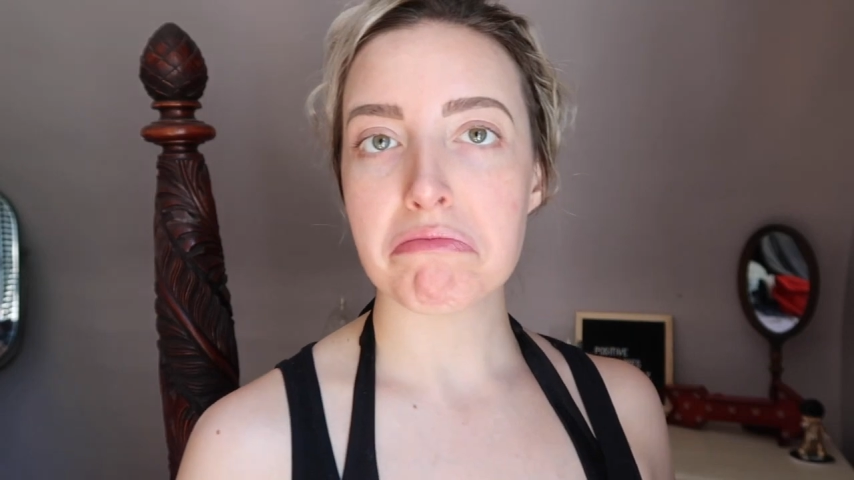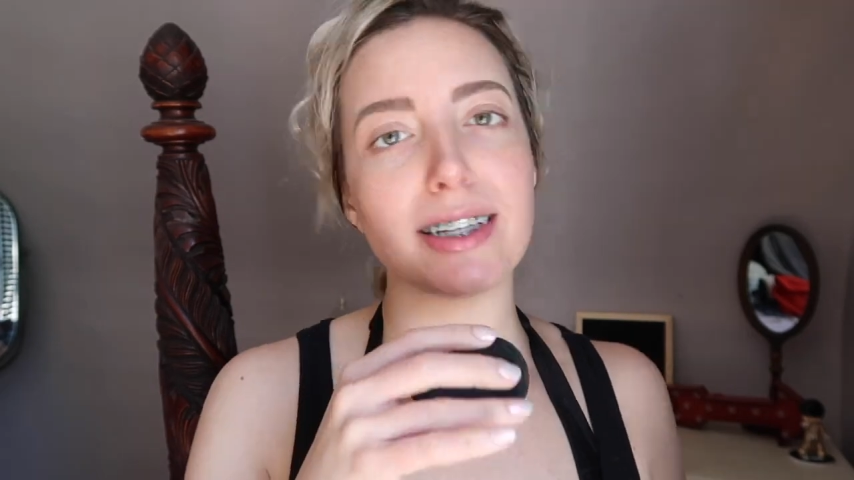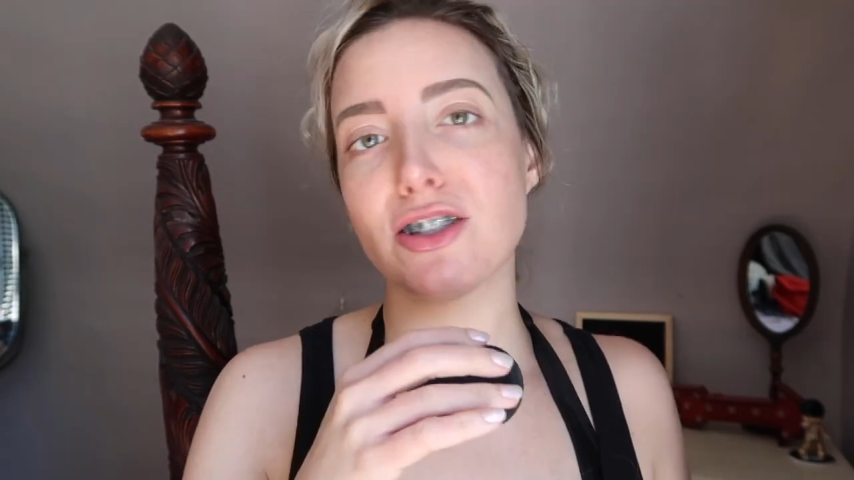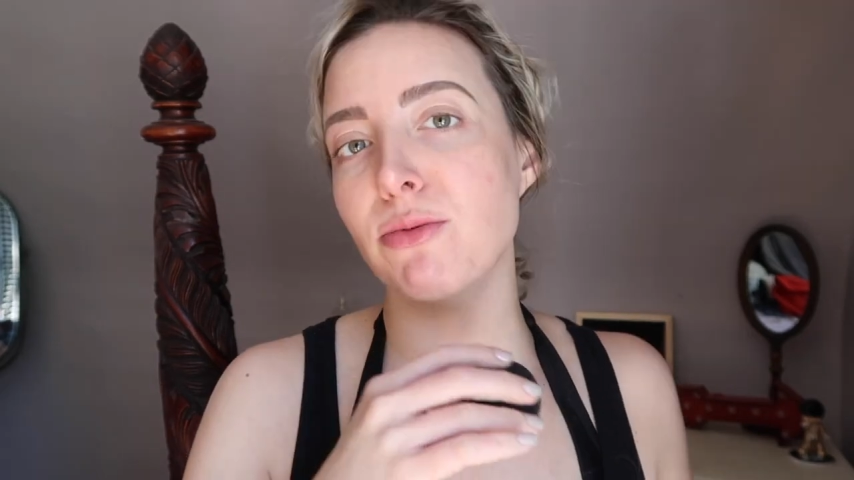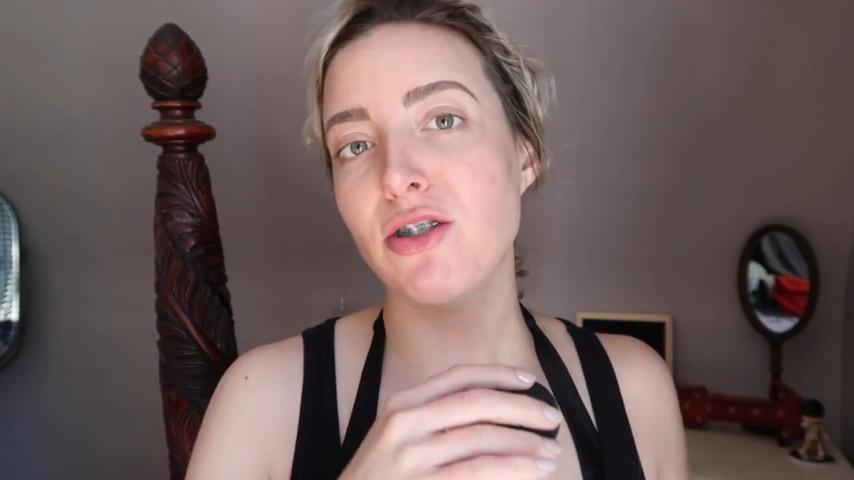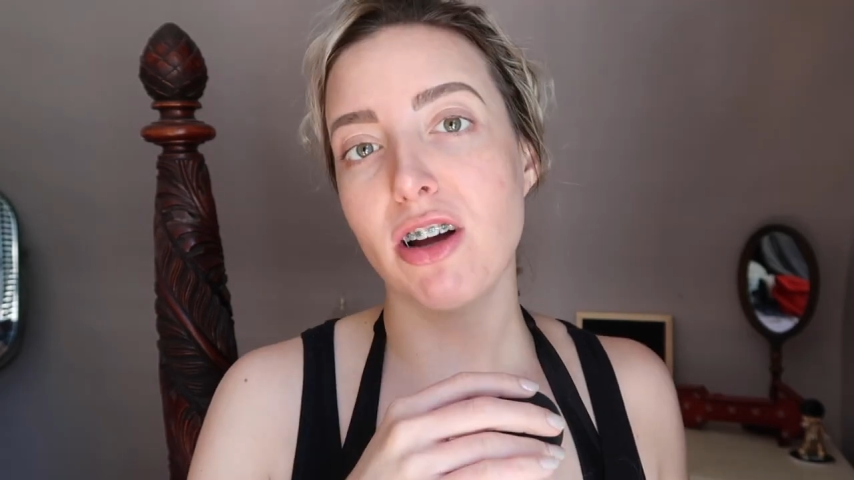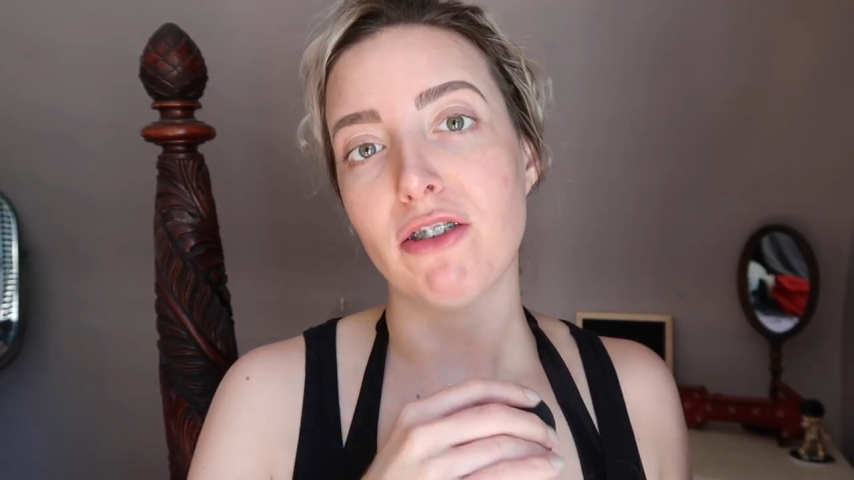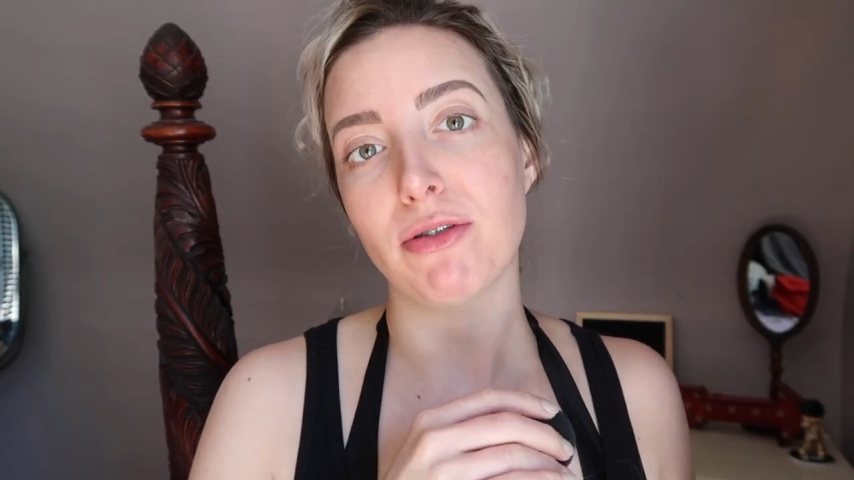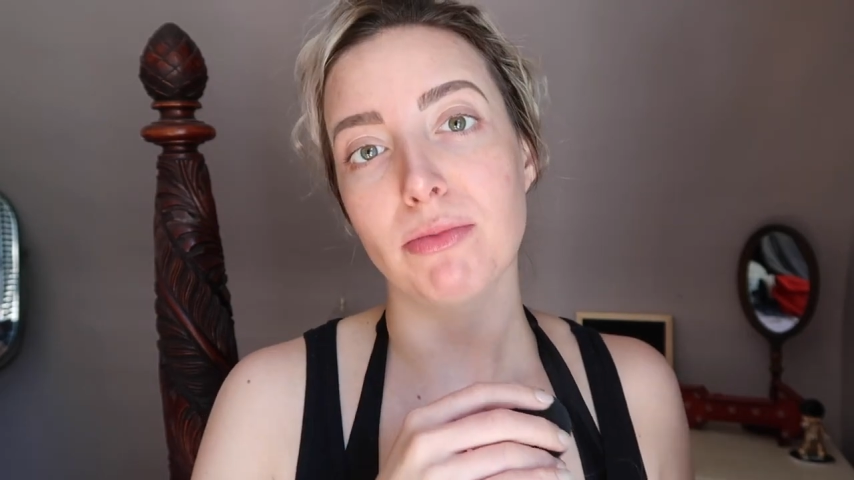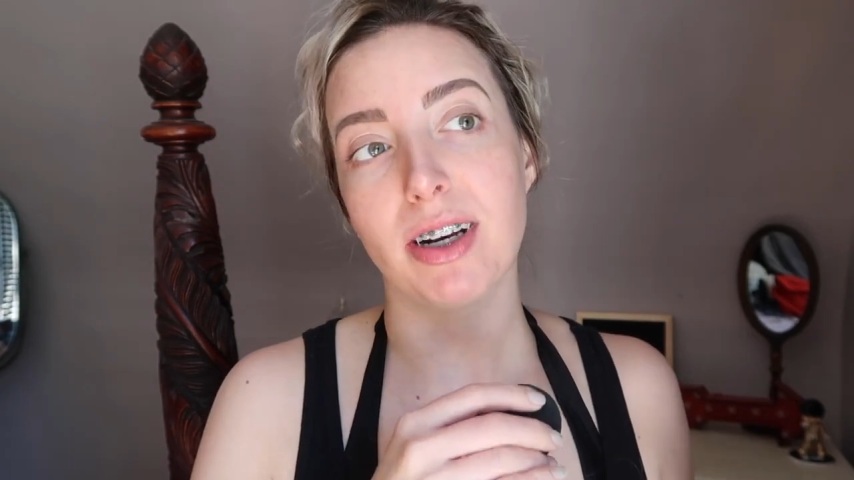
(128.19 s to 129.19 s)
I switch
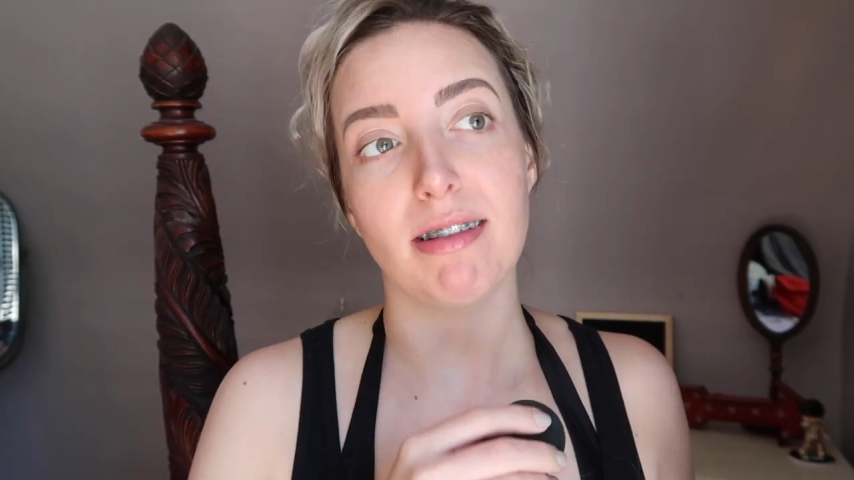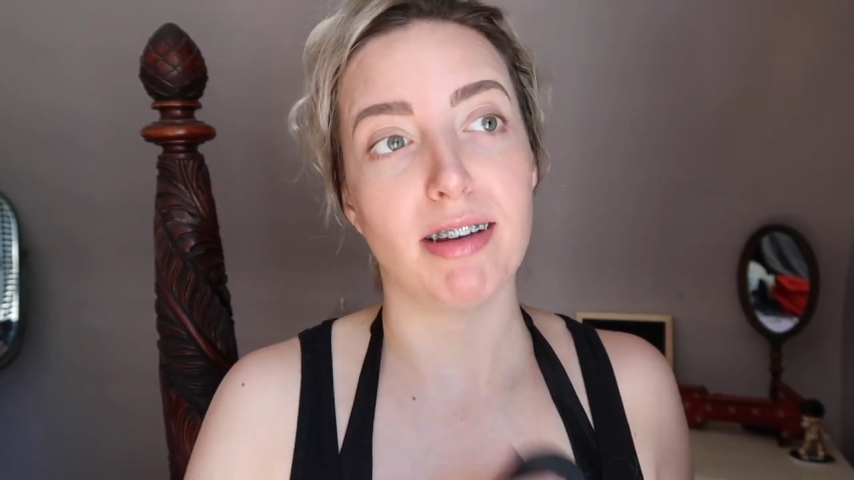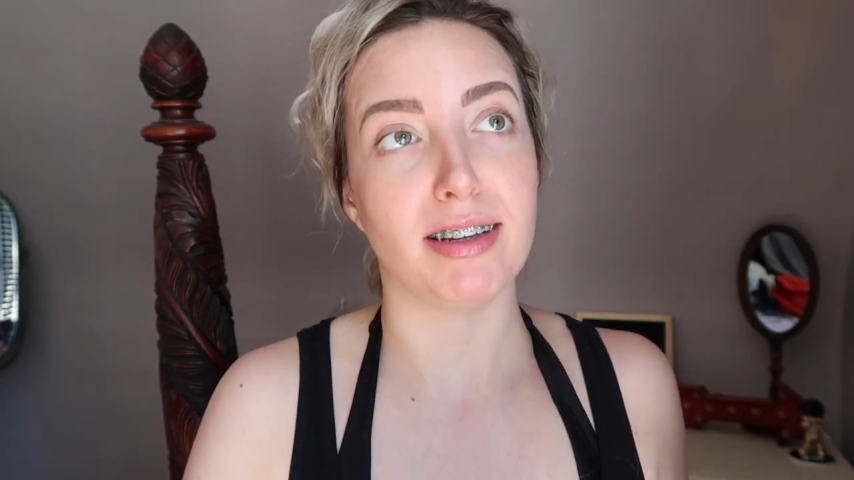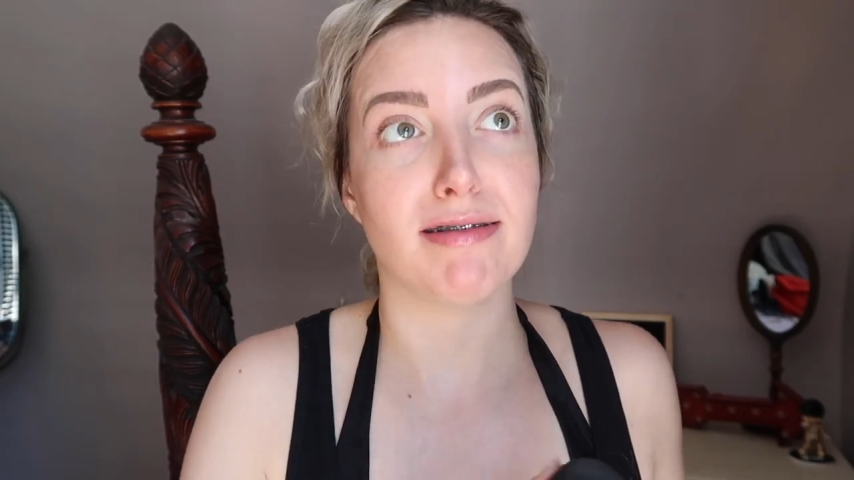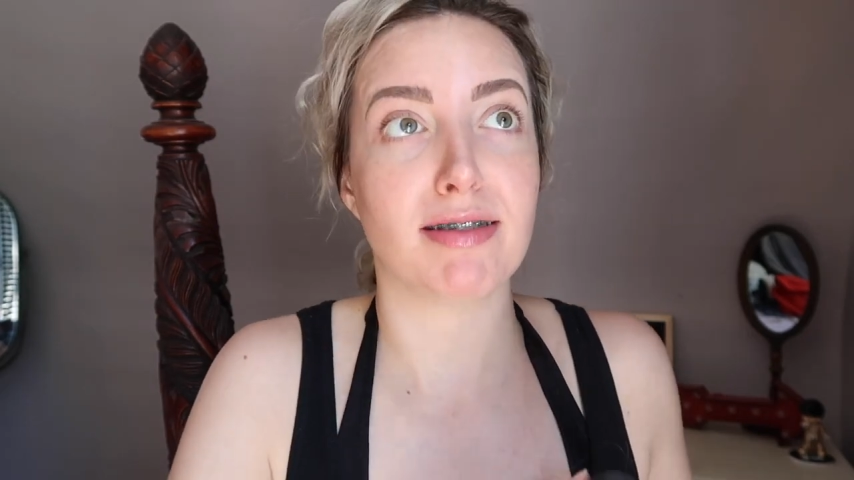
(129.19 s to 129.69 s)
off from what I like,